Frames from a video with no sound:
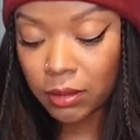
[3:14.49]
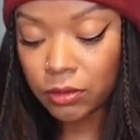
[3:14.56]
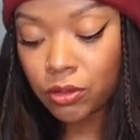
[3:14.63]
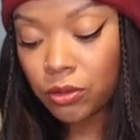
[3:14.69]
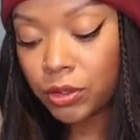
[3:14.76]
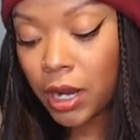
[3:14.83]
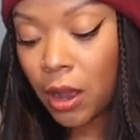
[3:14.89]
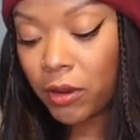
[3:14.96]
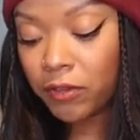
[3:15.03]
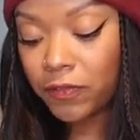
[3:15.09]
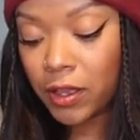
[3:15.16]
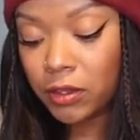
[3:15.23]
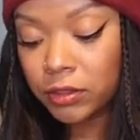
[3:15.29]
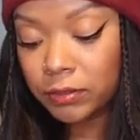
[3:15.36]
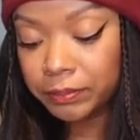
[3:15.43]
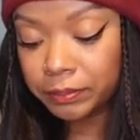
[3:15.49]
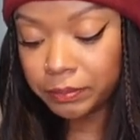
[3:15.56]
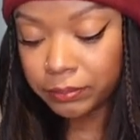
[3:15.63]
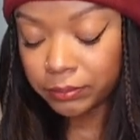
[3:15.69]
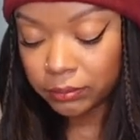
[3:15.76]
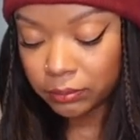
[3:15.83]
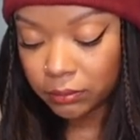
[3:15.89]
told her how I felt.
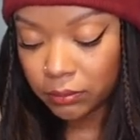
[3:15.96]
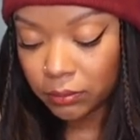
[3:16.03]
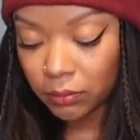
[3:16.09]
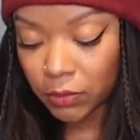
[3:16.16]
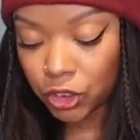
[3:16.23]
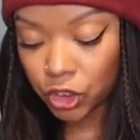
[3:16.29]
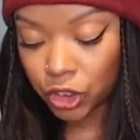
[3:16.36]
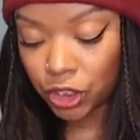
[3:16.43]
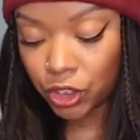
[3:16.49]
She